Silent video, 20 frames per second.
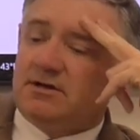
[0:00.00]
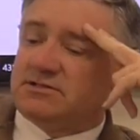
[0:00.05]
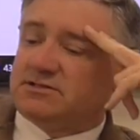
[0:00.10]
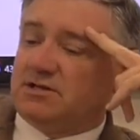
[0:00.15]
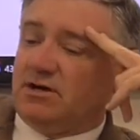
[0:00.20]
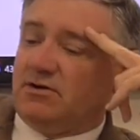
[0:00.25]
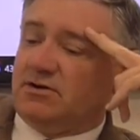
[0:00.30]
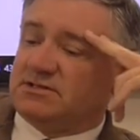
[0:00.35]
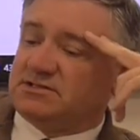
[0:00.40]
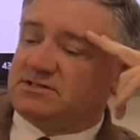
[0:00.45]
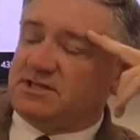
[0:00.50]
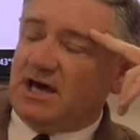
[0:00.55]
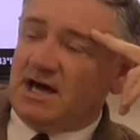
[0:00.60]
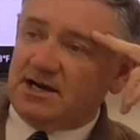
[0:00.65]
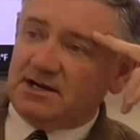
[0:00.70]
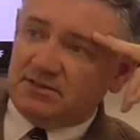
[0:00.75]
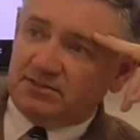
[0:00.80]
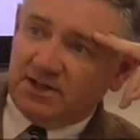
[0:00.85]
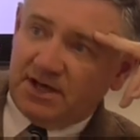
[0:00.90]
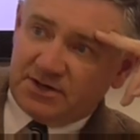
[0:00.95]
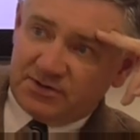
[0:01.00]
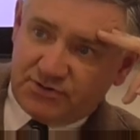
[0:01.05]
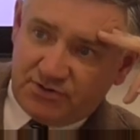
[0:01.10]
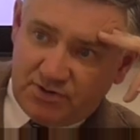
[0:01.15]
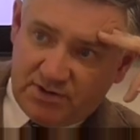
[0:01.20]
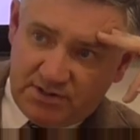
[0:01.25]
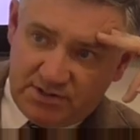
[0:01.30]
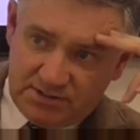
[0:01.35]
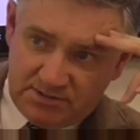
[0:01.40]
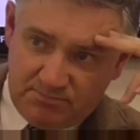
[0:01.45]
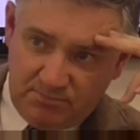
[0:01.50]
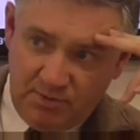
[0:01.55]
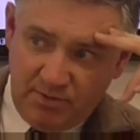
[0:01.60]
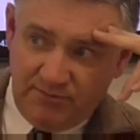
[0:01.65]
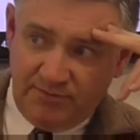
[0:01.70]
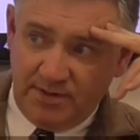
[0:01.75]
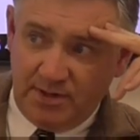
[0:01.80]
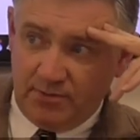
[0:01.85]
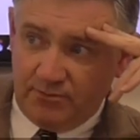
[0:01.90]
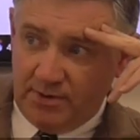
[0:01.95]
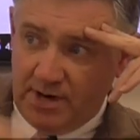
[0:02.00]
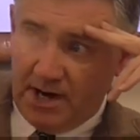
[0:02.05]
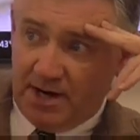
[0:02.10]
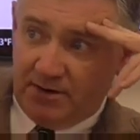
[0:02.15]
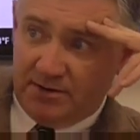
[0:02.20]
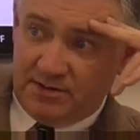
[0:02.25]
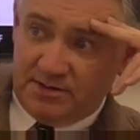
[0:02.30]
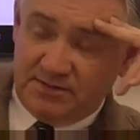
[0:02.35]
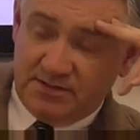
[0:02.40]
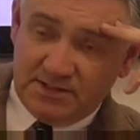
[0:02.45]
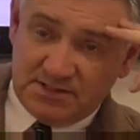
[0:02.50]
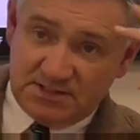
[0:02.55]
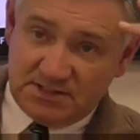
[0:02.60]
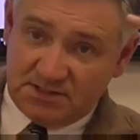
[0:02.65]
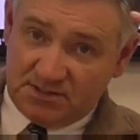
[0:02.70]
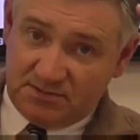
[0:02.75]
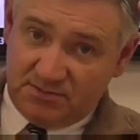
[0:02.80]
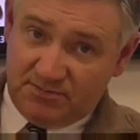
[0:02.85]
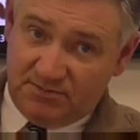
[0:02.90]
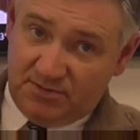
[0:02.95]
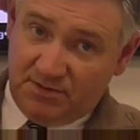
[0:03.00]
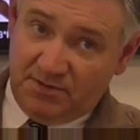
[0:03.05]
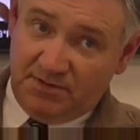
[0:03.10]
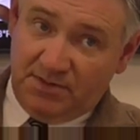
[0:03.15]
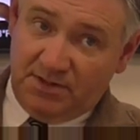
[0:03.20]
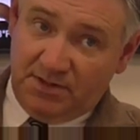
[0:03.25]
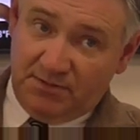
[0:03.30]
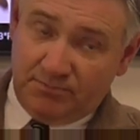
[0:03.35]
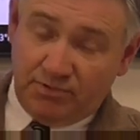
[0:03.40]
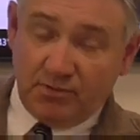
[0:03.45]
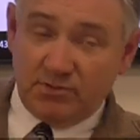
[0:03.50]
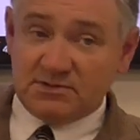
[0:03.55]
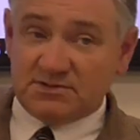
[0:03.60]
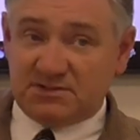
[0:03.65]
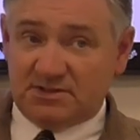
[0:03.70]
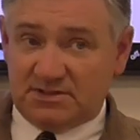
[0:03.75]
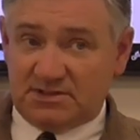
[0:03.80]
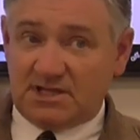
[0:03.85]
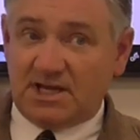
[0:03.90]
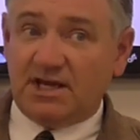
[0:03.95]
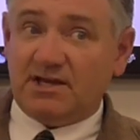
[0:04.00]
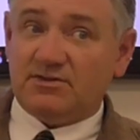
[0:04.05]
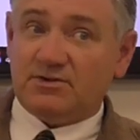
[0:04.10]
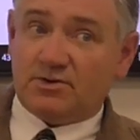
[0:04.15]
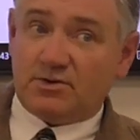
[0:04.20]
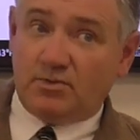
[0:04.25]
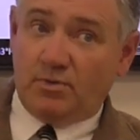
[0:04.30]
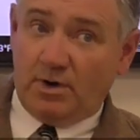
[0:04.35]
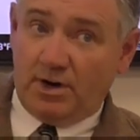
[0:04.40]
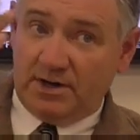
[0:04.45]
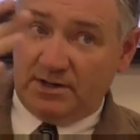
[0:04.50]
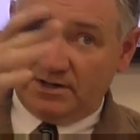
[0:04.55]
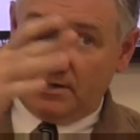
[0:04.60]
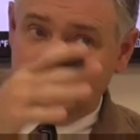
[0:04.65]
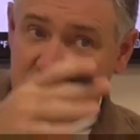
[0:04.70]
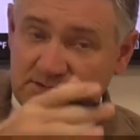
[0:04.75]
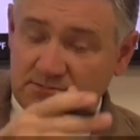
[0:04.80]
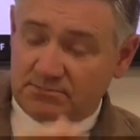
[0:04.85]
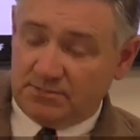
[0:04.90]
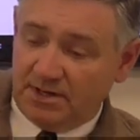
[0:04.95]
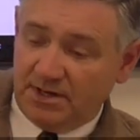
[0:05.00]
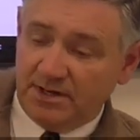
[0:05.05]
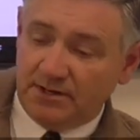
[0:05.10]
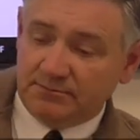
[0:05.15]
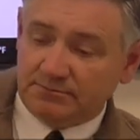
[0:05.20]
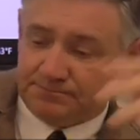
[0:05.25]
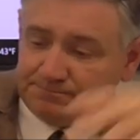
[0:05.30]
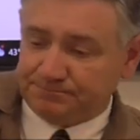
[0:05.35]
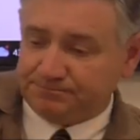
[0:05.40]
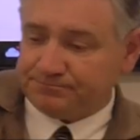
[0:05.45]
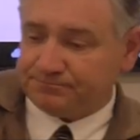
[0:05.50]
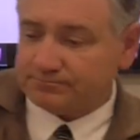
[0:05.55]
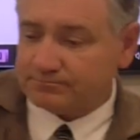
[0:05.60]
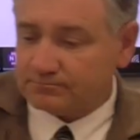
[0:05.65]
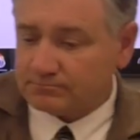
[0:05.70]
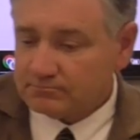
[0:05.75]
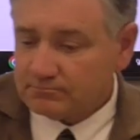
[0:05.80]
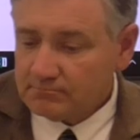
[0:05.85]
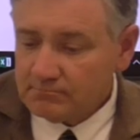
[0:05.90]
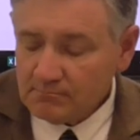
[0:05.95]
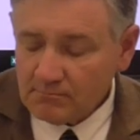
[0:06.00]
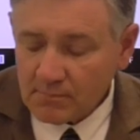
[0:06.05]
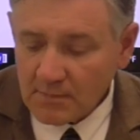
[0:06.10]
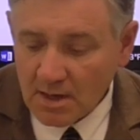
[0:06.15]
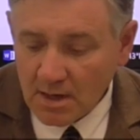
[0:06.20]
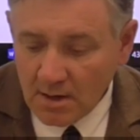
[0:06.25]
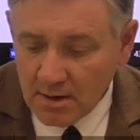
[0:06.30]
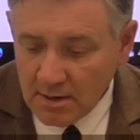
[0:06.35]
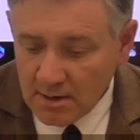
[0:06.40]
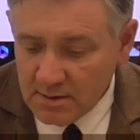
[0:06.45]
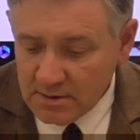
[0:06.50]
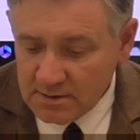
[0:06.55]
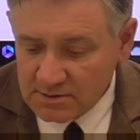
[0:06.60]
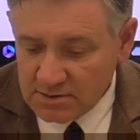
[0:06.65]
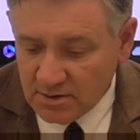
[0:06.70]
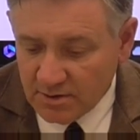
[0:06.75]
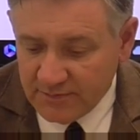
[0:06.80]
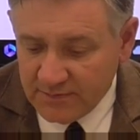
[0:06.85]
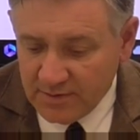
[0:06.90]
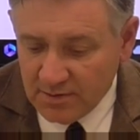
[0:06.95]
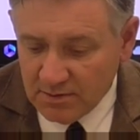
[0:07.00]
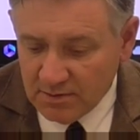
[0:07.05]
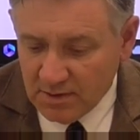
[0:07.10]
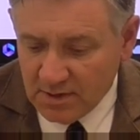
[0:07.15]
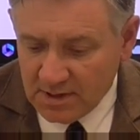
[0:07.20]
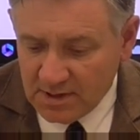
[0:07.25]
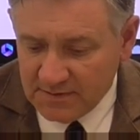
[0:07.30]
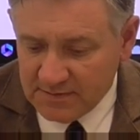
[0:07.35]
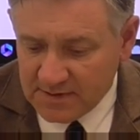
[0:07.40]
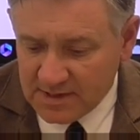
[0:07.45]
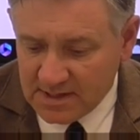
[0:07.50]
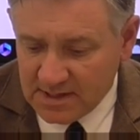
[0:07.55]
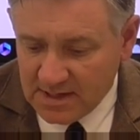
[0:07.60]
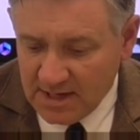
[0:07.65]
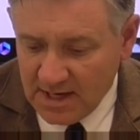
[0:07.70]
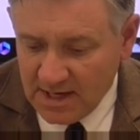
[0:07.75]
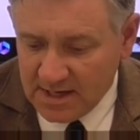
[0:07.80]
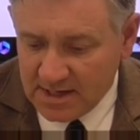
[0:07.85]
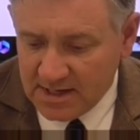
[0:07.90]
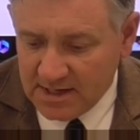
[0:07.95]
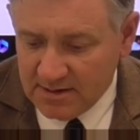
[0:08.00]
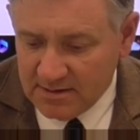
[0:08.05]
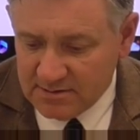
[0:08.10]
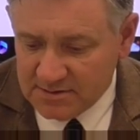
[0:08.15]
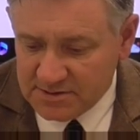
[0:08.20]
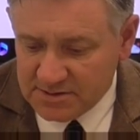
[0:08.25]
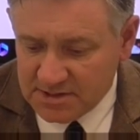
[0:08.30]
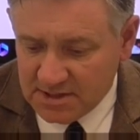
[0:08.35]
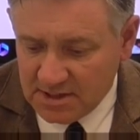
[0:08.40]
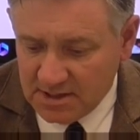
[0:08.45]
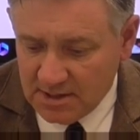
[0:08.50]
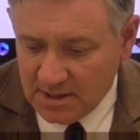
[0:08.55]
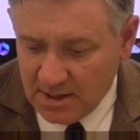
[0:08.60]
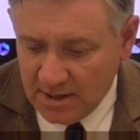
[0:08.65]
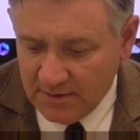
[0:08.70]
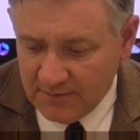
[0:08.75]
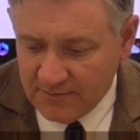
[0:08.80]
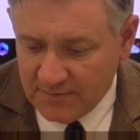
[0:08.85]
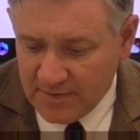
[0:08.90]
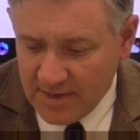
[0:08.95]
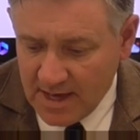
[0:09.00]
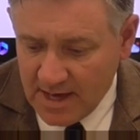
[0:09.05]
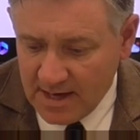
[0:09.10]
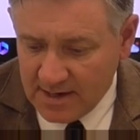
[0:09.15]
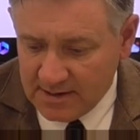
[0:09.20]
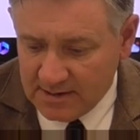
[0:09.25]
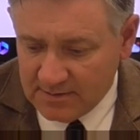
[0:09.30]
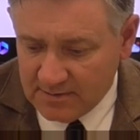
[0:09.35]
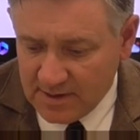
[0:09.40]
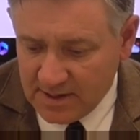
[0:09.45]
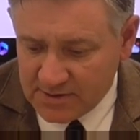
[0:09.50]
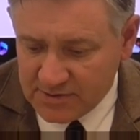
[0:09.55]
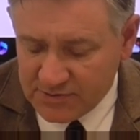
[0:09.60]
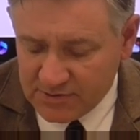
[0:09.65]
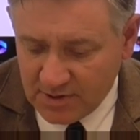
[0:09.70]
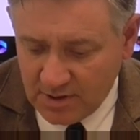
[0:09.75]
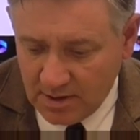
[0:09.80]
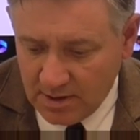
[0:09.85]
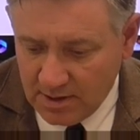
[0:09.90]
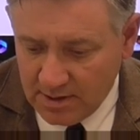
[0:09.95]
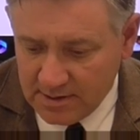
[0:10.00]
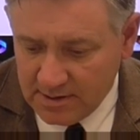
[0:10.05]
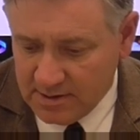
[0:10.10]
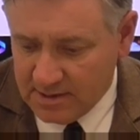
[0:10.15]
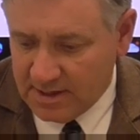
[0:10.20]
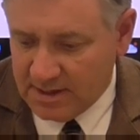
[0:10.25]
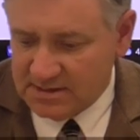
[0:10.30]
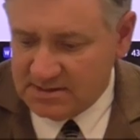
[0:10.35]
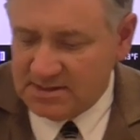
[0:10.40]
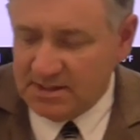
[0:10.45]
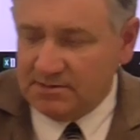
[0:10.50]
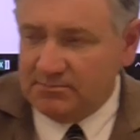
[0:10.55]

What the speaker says: So as that electron is moving around, and this is the importance of scalar quantities, okay? So if you look at the kinetic energy of that electron as